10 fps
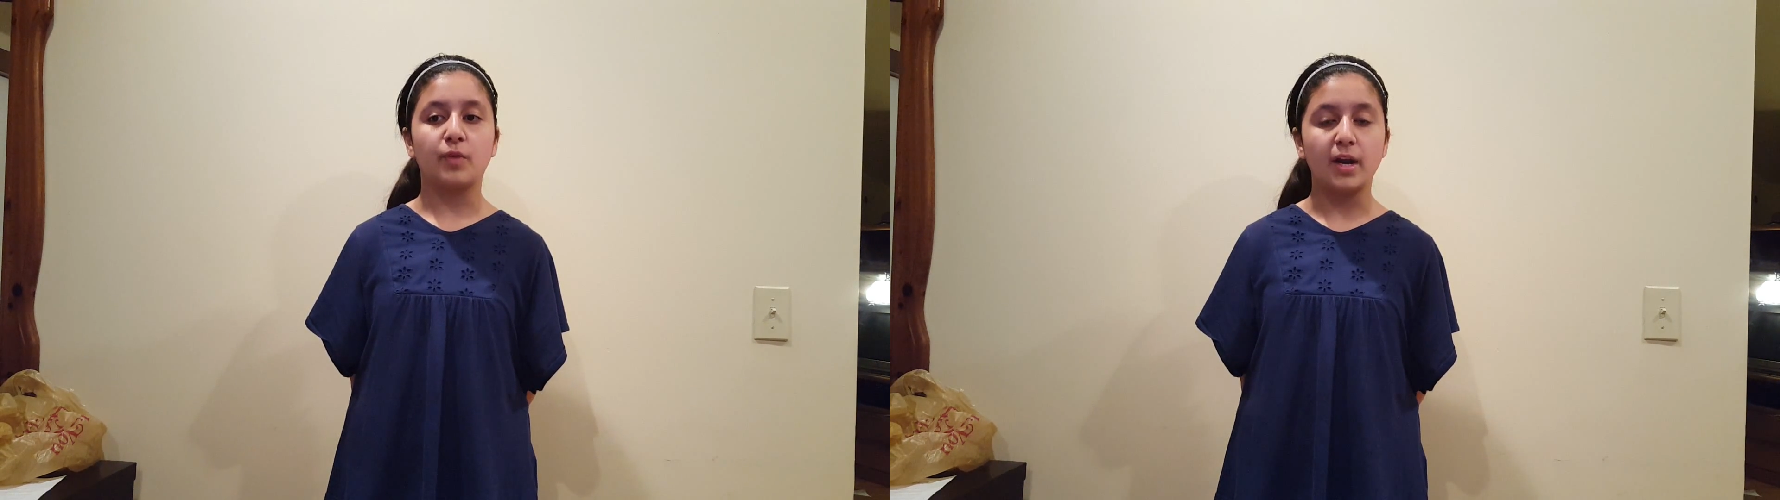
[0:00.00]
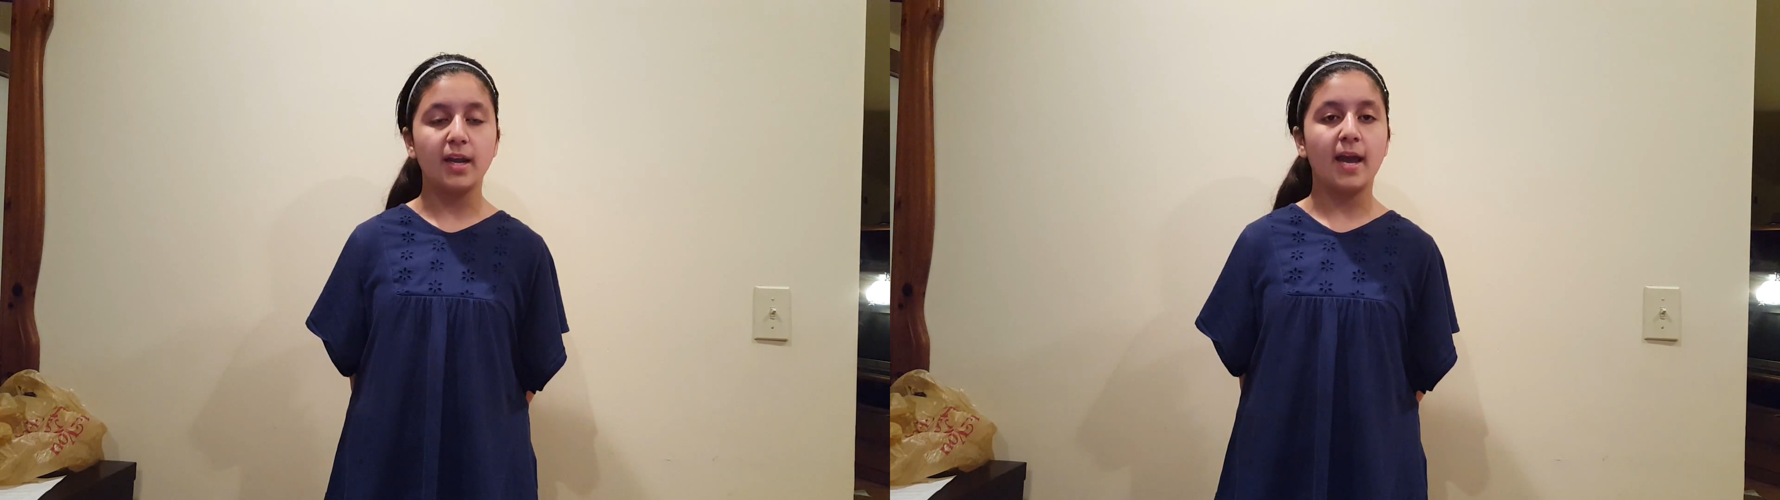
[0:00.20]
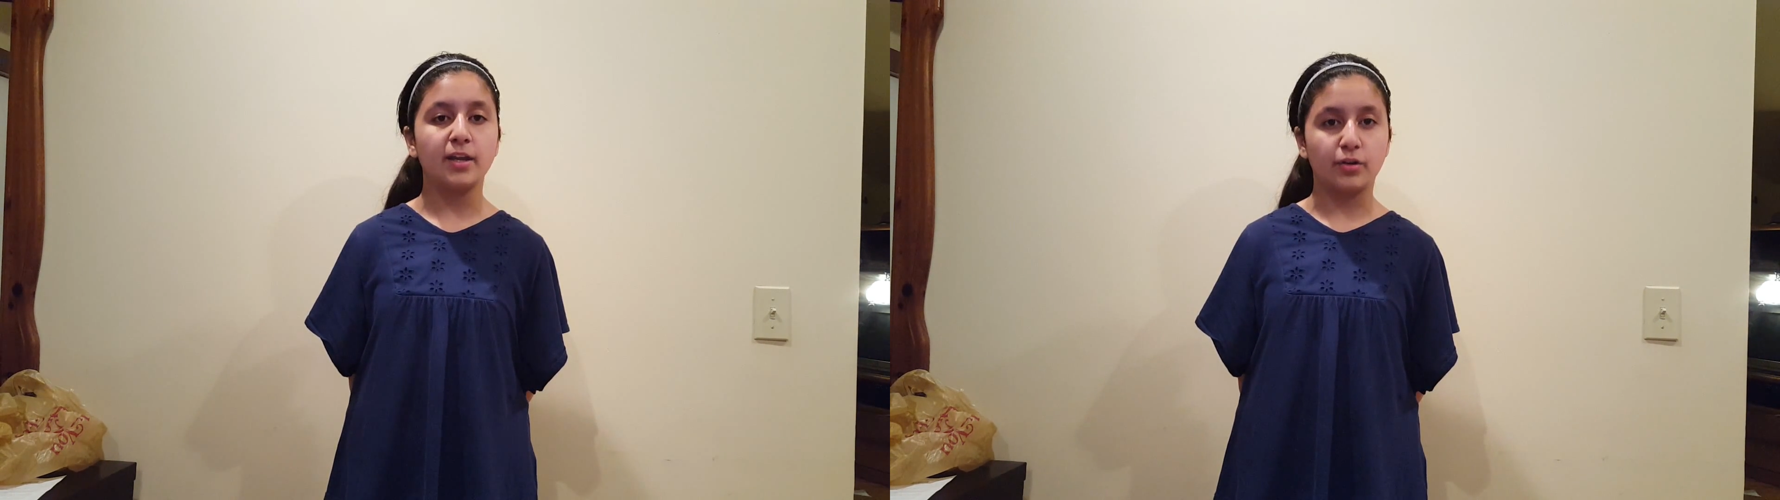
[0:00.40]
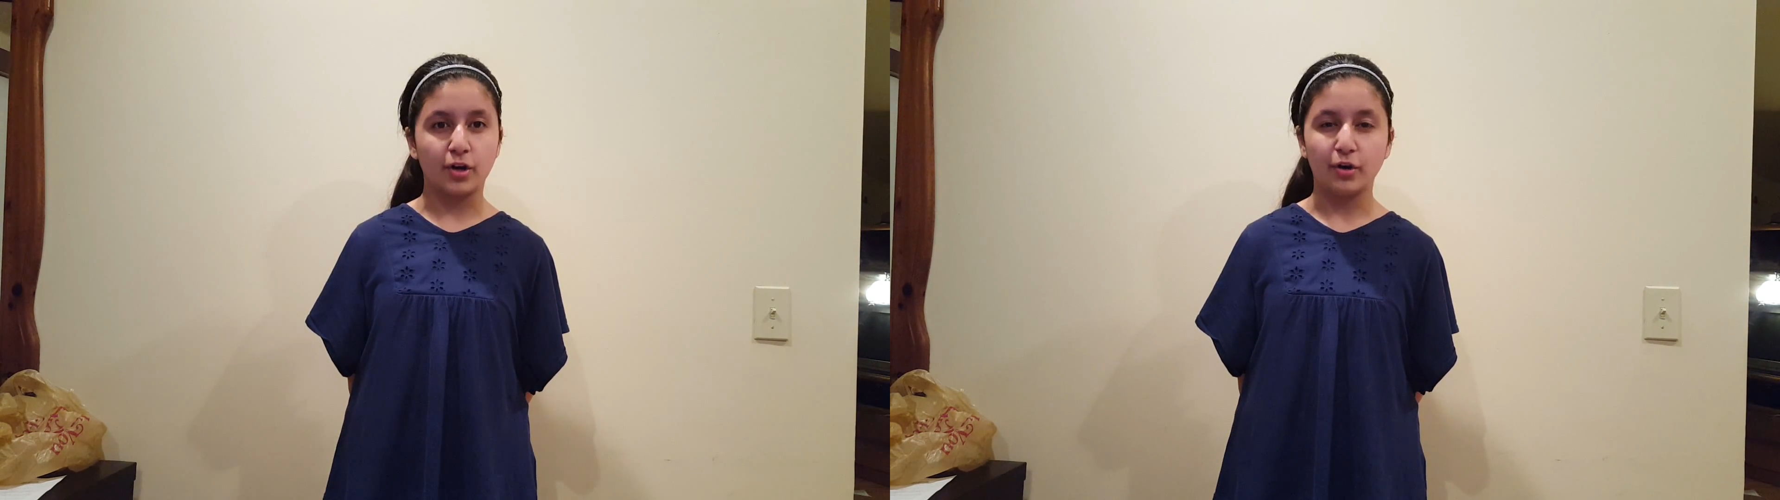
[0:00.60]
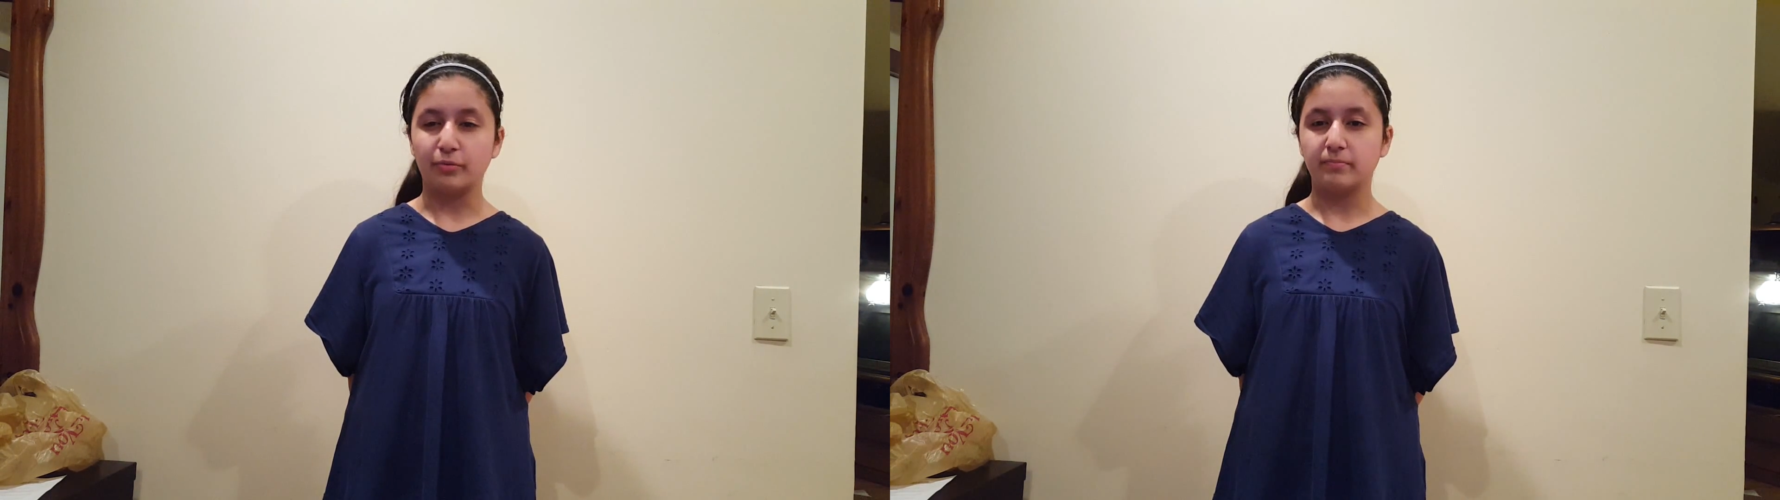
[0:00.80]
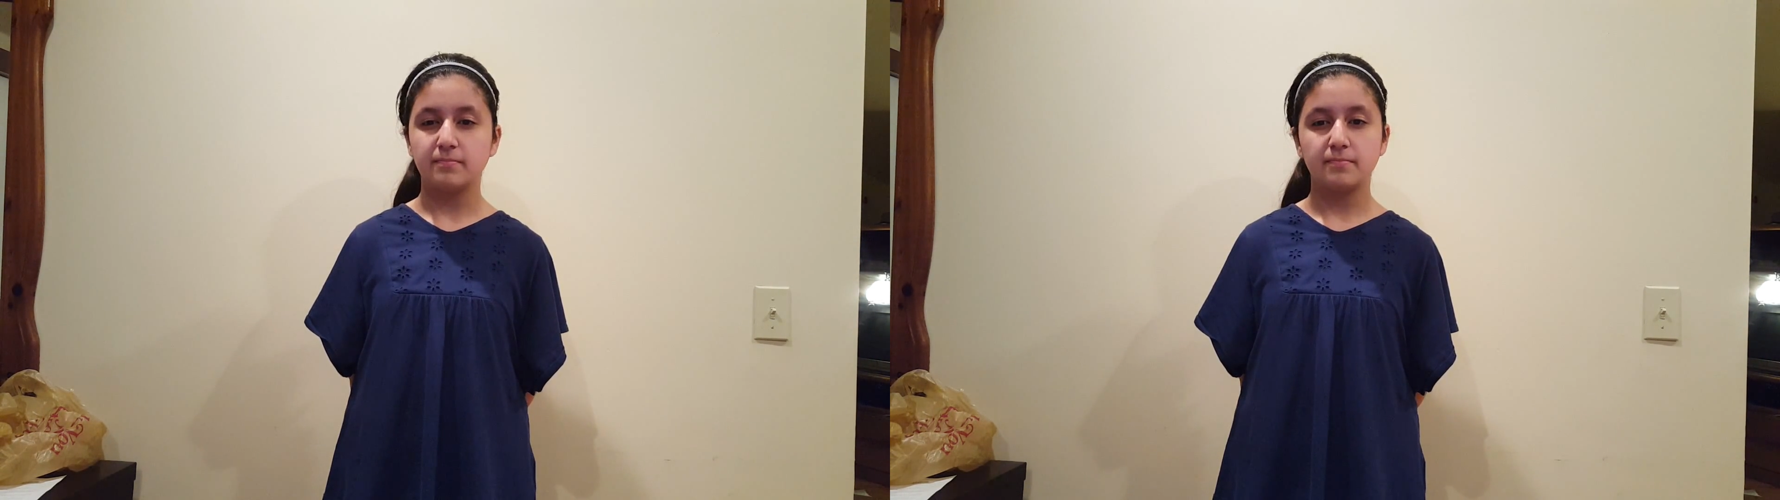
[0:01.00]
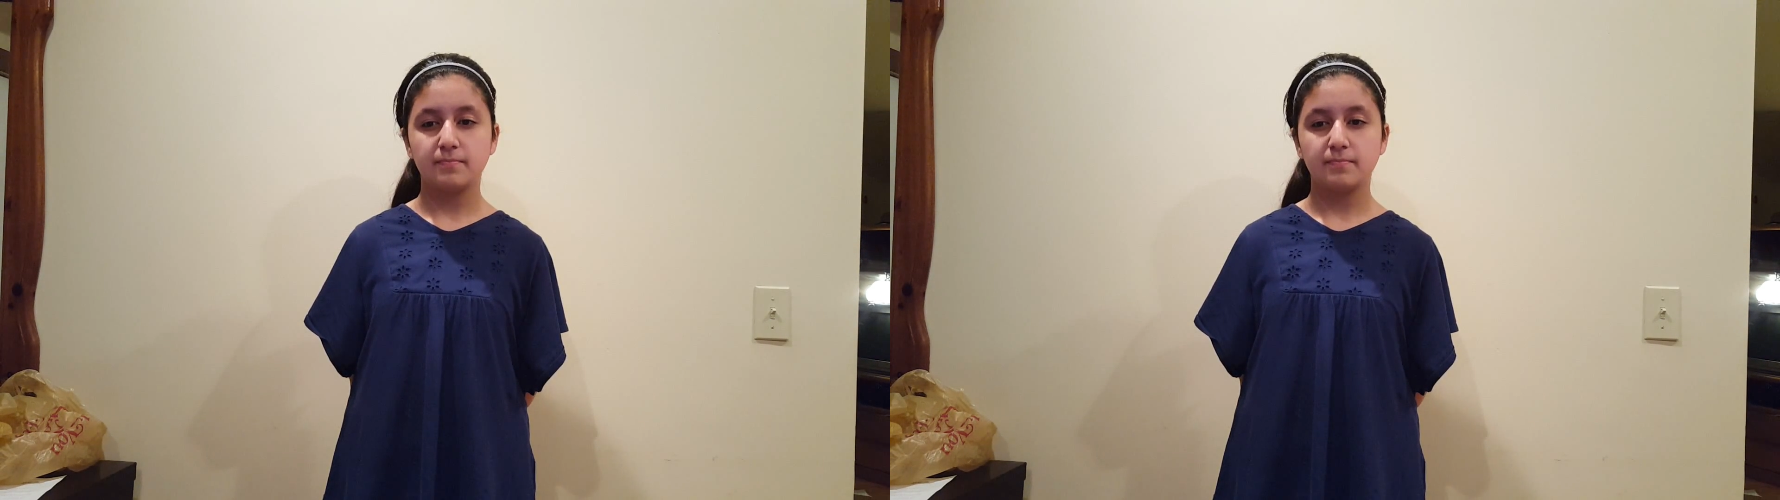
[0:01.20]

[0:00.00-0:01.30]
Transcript: right at your home.